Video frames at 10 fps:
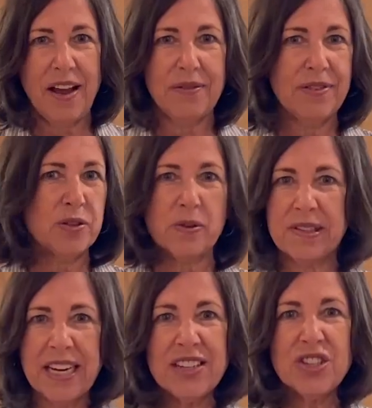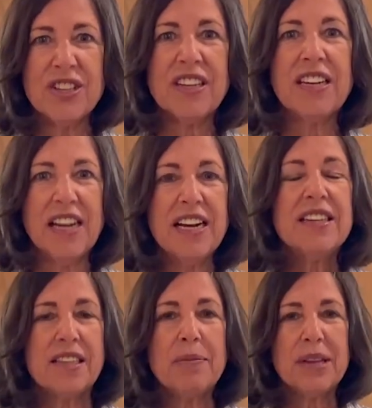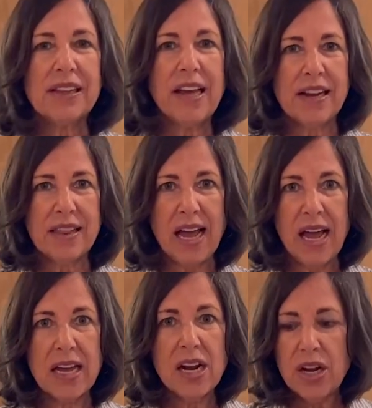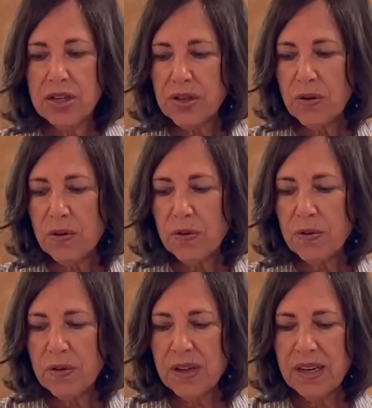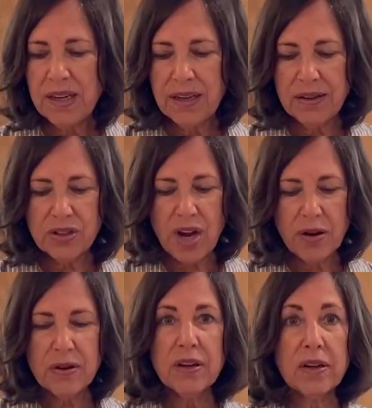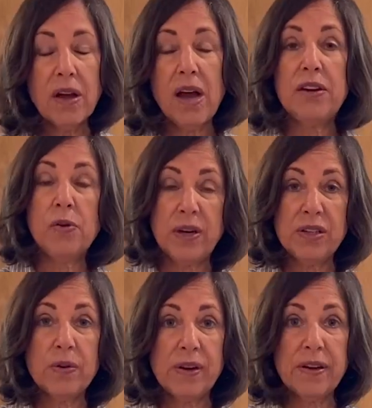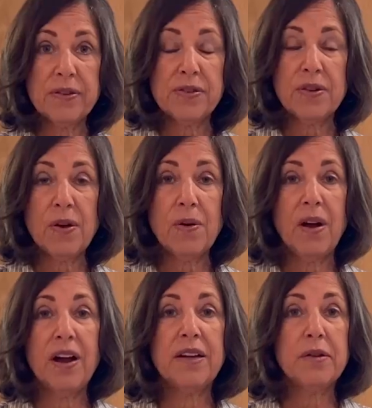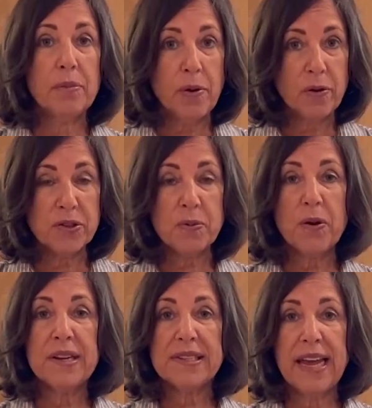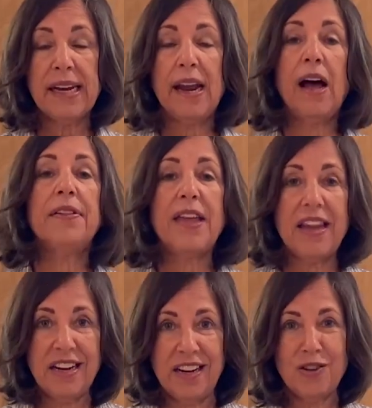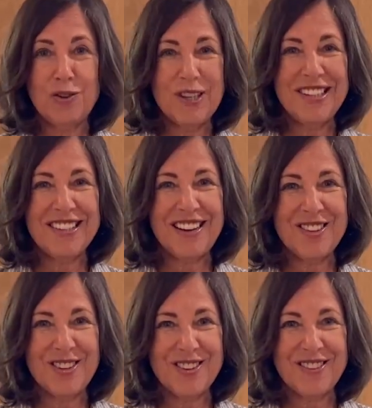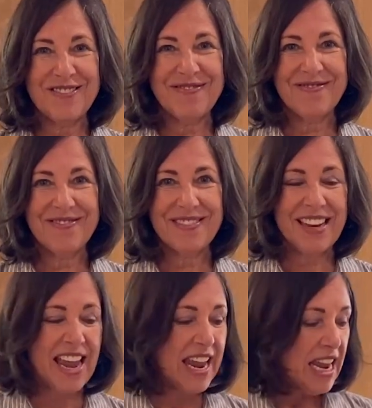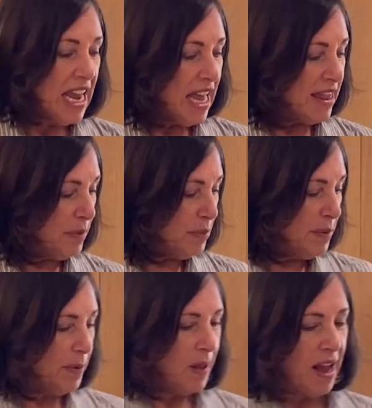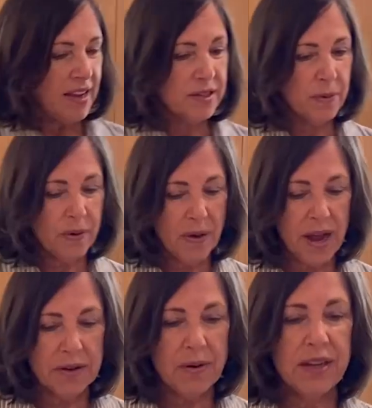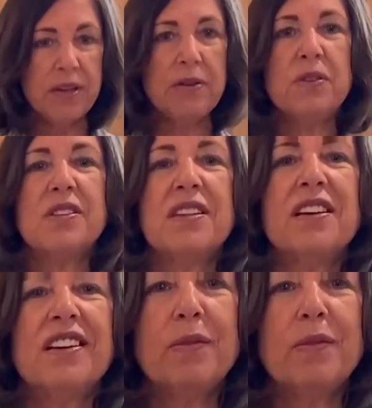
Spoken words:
visualization, something like that. So the chakra anointing oils go on the pulse points and on that energy center. Okay, then people ask, well, how do I use the